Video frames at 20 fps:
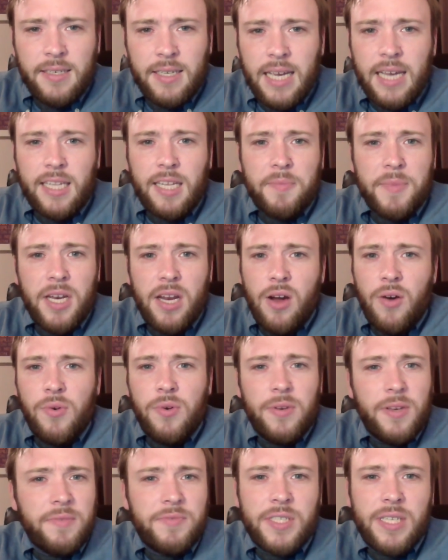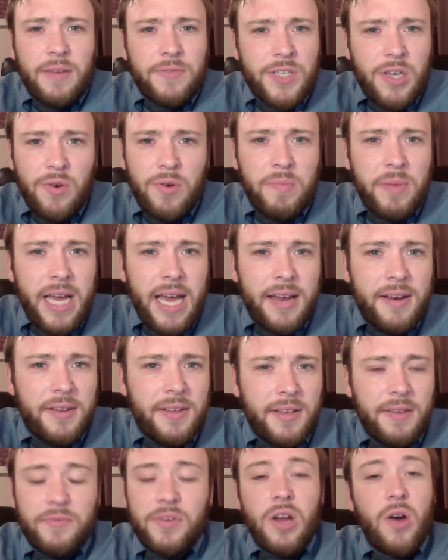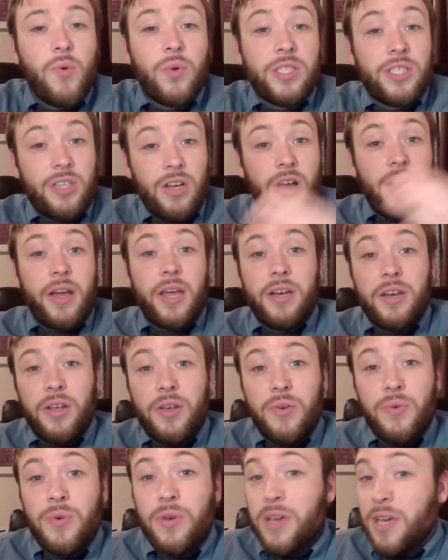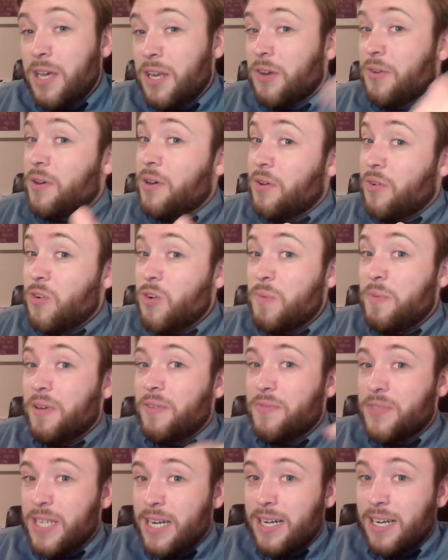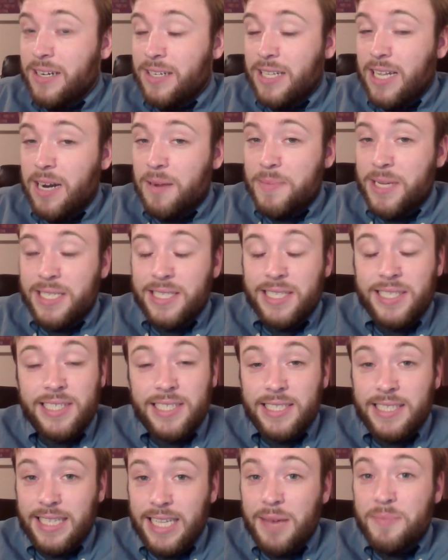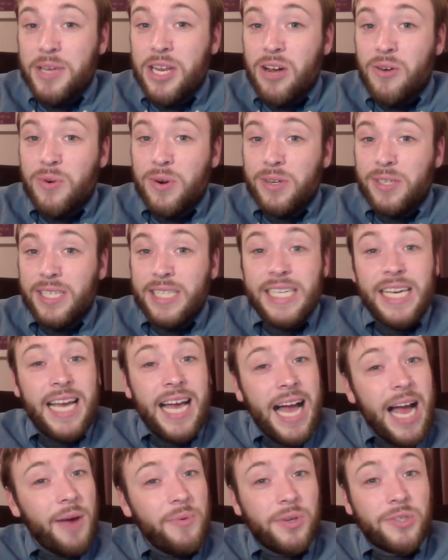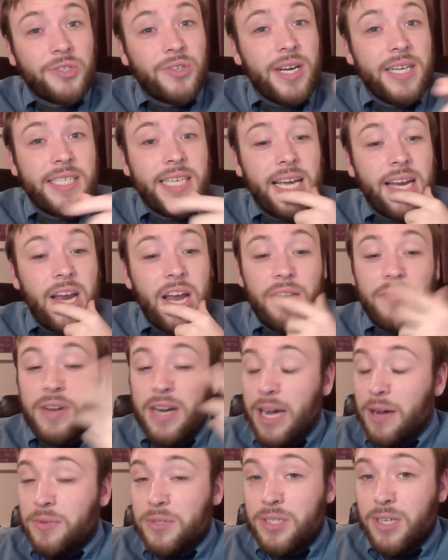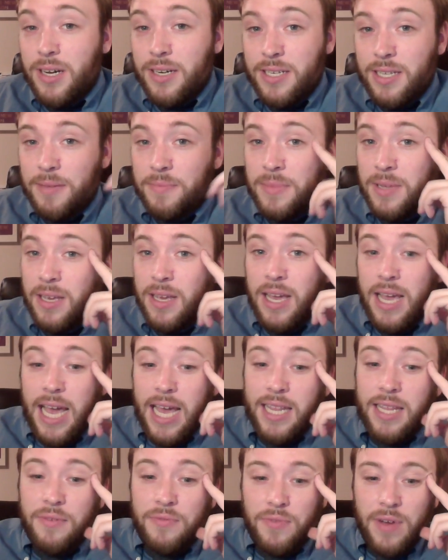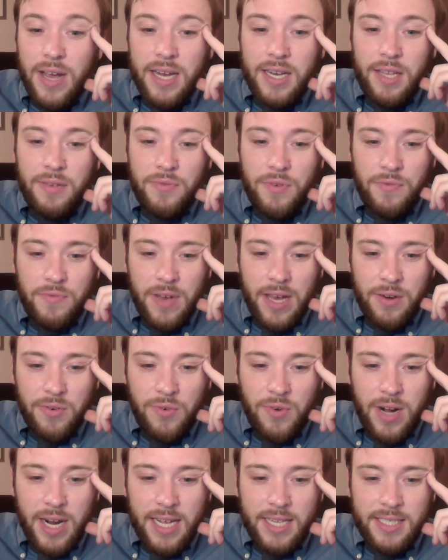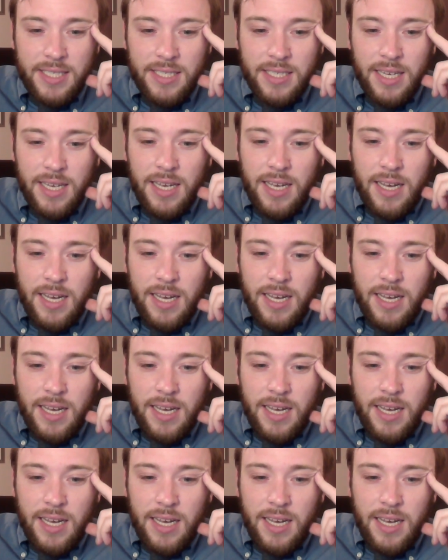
Yeah, let me know if stuff's going bad, if no one's talking to you, and you're in a group and you've sent out a lot of messages. Let me know early. I will try and take care of it. I will talk to them. And then finally, for final grades,